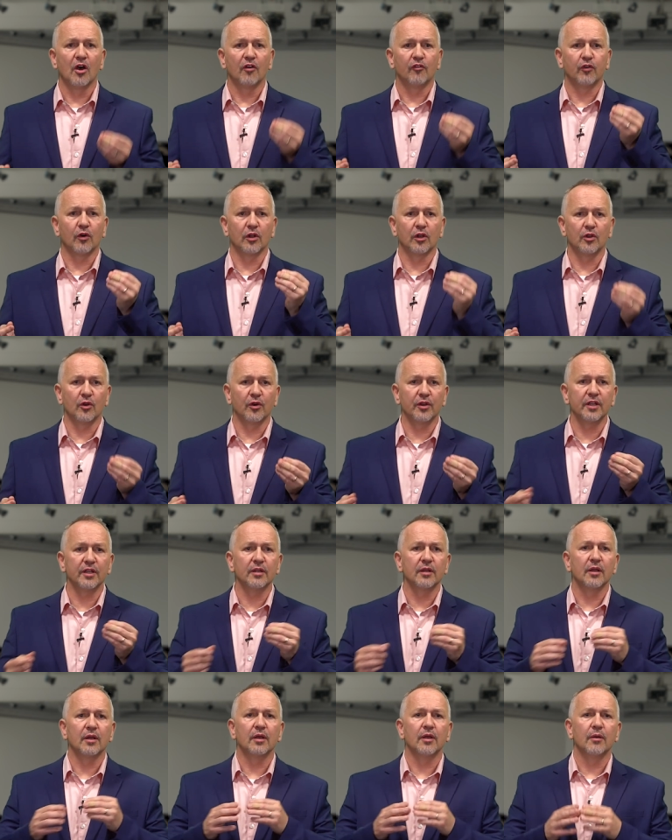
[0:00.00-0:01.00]
for
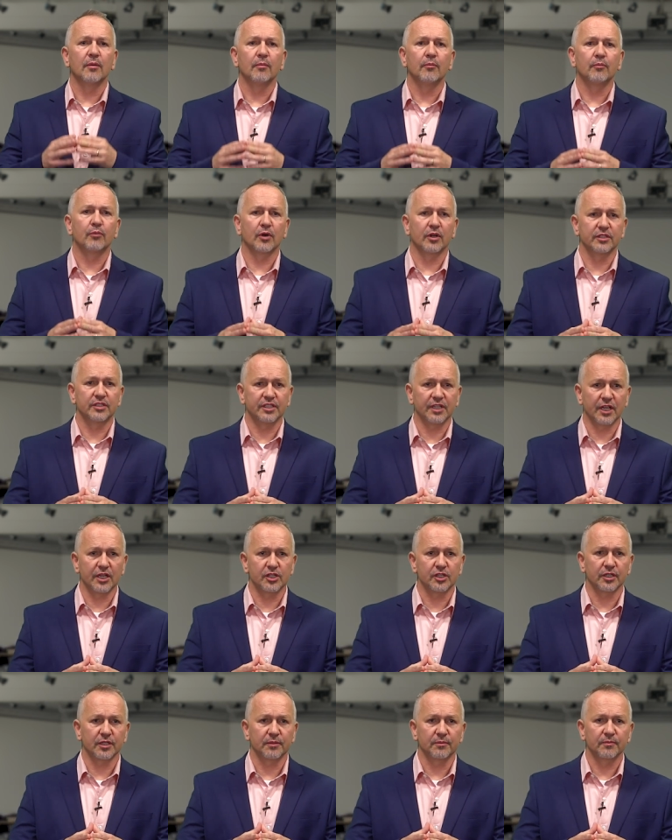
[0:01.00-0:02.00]
learning
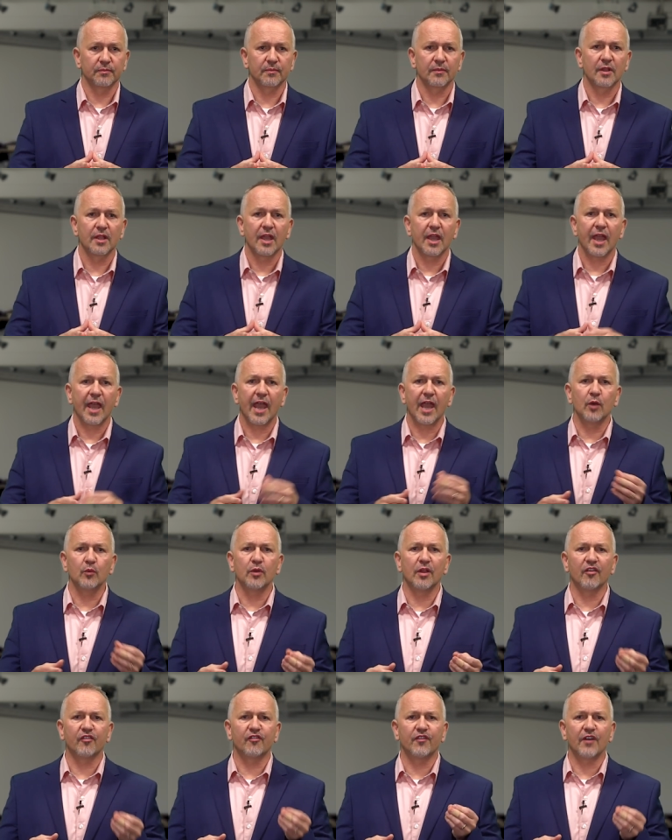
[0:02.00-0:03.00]
pronunciation. And we
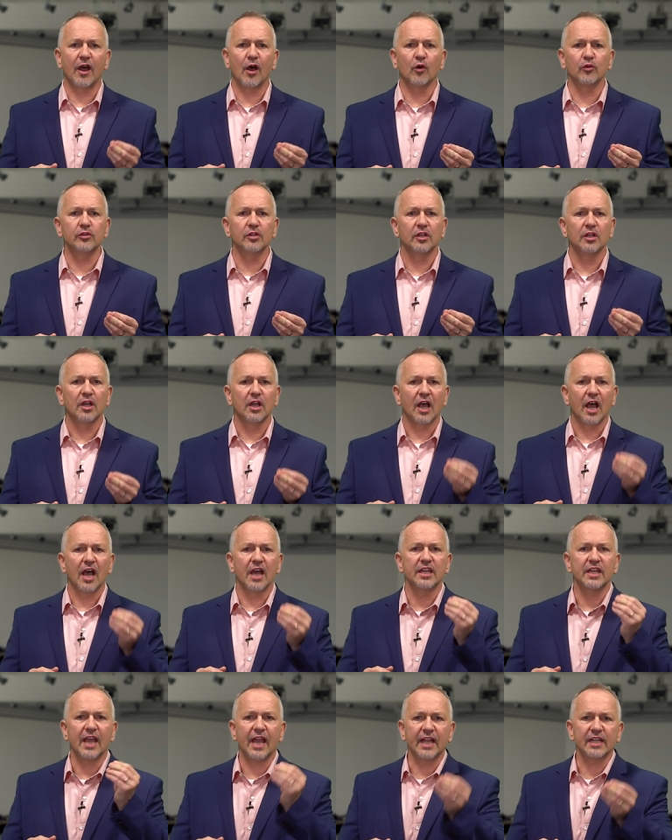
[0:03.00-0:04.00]
have found
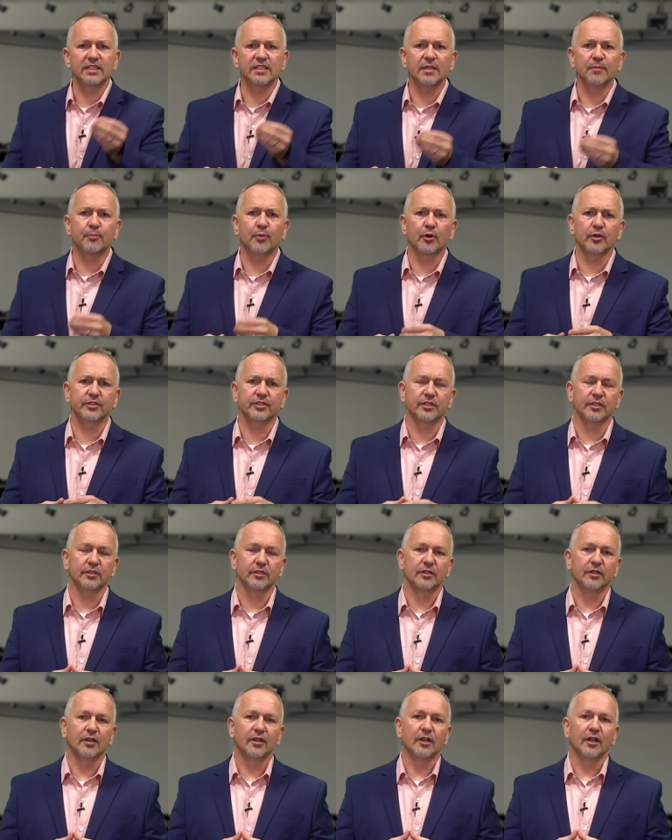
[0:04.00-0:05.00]
an excellent person
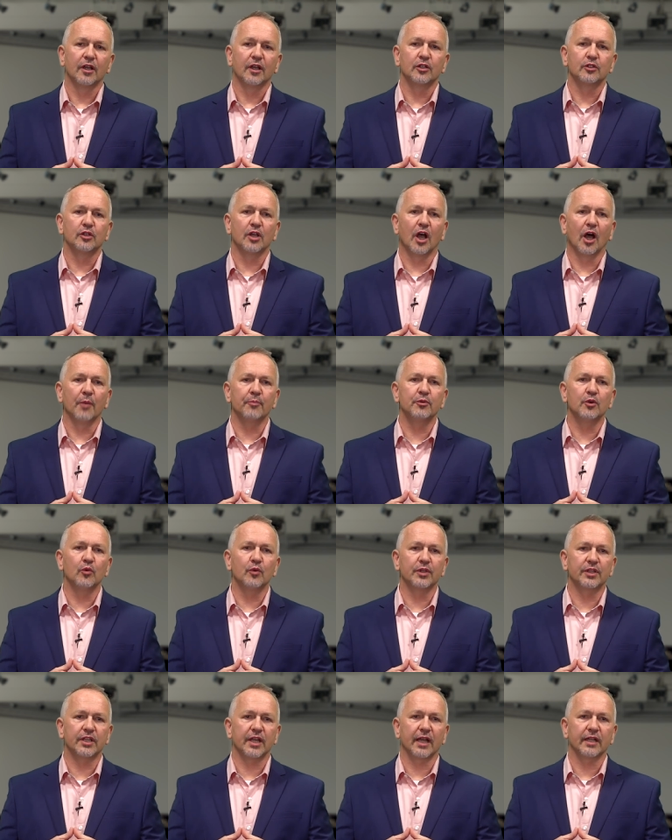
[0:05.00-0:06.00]
to help you
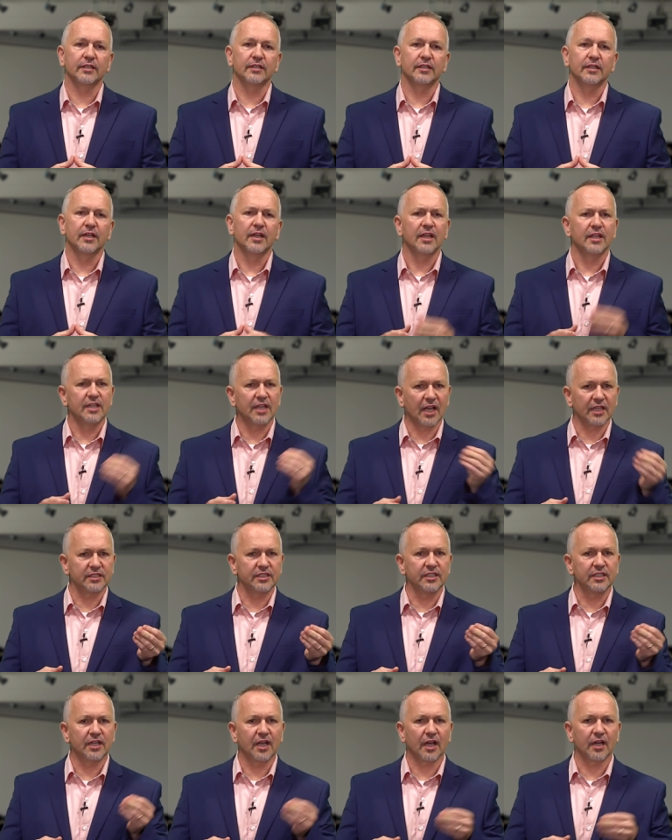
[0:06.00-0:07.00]
with that,
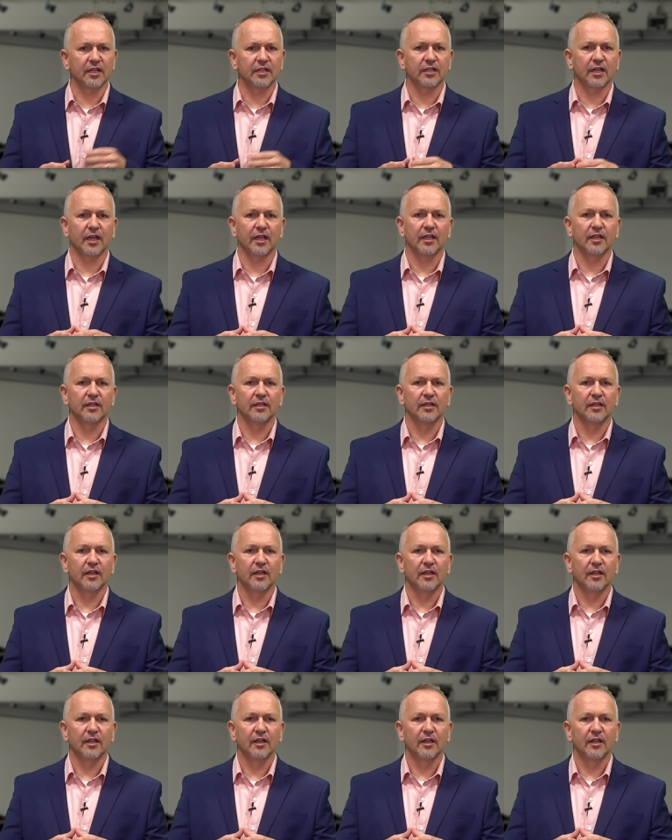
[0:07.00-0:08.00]
Yasin Karatay.
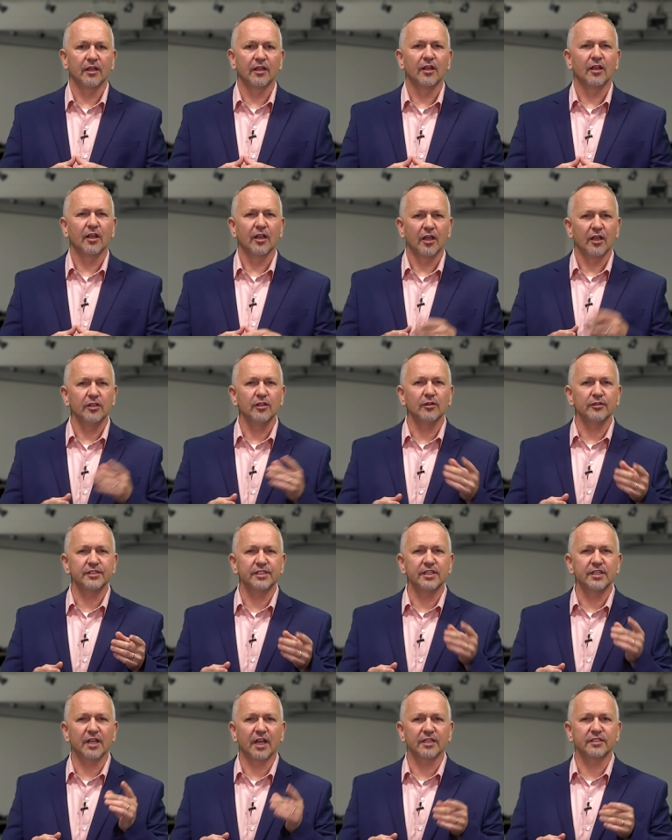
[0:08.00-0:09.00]
You'll
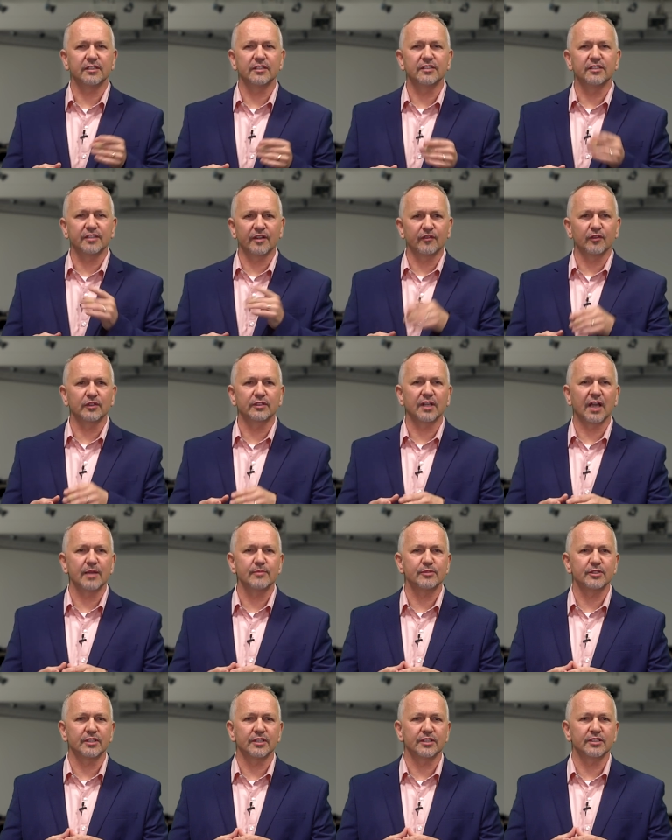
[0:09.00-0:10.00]
see Yasin several
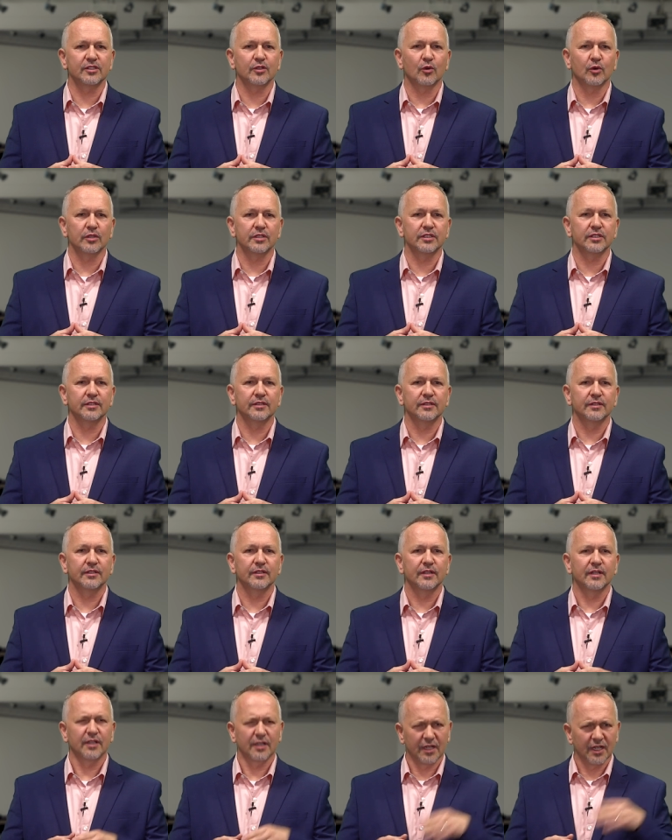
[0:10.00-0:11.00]
times in this course.
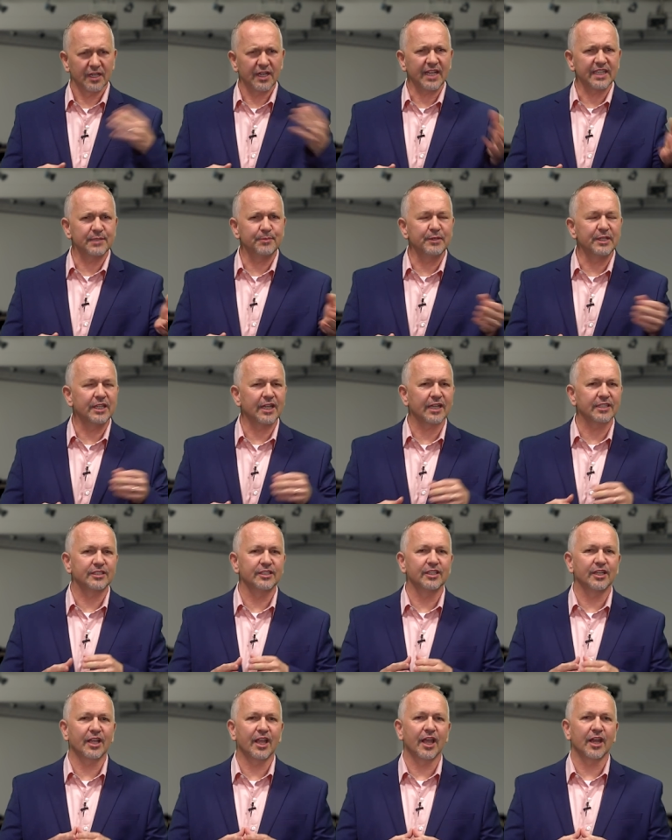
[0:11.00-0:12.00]
Let's meet
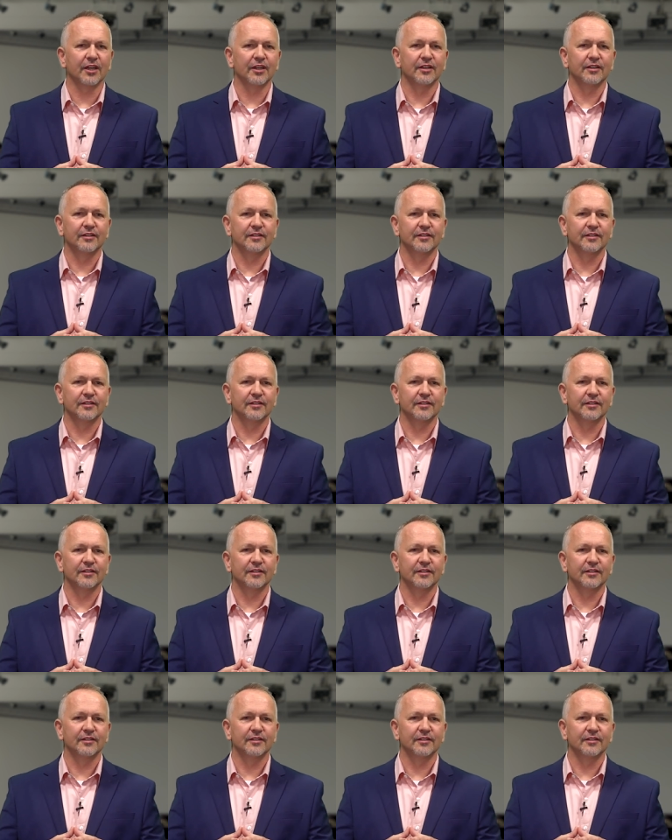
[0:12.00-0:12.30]
Yasin again.